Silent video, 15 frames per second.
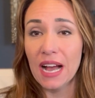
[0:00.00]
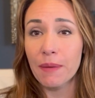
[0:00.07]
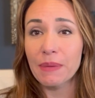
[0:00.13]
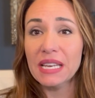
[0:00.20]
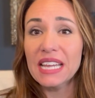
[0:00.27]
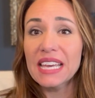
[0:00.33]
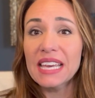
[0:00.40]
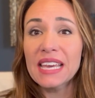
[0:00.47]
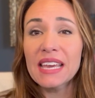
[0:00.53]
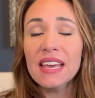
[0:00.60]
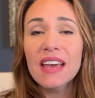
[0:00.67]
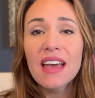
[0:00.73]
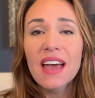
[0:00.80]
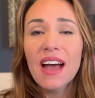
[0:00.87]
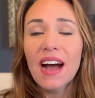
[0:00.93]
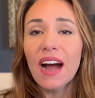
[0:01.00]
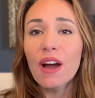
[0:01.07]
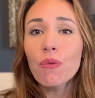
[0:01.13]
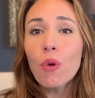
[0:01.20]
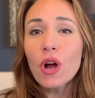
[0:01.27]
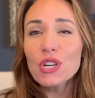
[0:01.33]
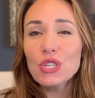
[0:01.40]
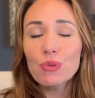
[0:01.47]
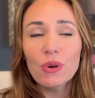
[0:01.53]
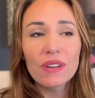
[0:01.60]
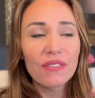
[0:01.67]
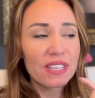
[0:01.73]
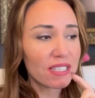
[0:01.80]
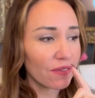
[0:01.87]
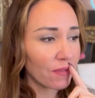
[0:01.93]
I mean, I watched one
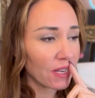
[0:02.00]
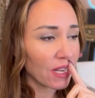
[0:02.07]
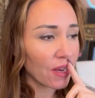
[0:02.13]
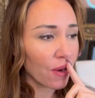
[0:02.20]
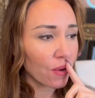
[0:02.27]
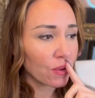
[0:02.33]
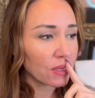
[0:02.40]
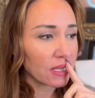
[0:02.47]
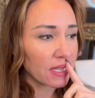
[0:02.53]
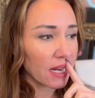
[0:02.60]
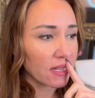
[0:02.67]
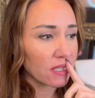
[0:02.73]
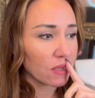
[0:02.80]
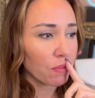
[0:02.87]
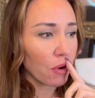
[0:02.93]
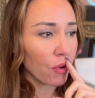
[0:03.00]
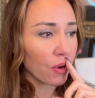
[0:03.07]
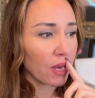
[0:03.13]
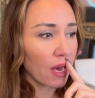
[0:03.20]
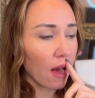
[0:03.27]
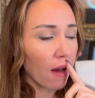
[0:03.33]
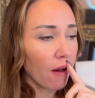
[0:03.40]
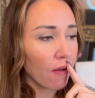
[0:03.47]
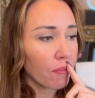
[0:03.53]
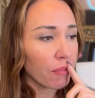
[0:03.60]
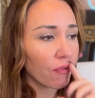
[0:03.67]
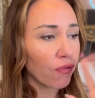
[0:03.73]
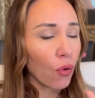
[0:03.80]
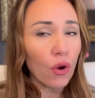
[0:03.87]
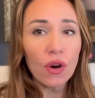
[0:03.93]
of his videos, a testimony
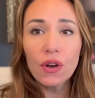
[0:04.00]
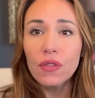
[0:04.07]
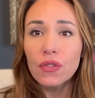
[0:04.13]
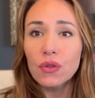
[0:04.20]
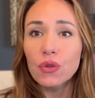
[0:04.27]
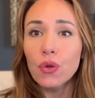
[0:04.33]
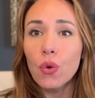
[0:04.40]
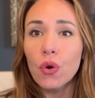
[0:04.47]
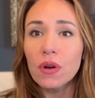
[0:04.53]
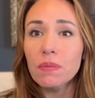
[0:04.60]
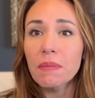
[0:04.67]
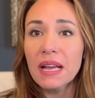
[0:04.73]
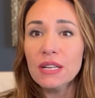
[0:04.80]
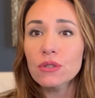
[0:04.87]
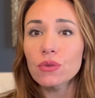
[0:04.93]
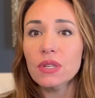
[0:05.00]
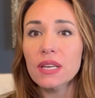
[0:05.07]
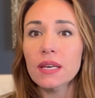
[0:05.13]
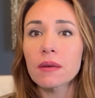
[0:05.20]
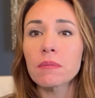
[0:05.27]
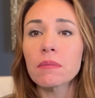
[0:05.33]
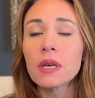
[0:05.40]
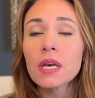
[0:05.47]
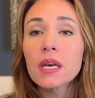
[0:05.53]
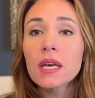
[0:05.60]
before the Lord mantled him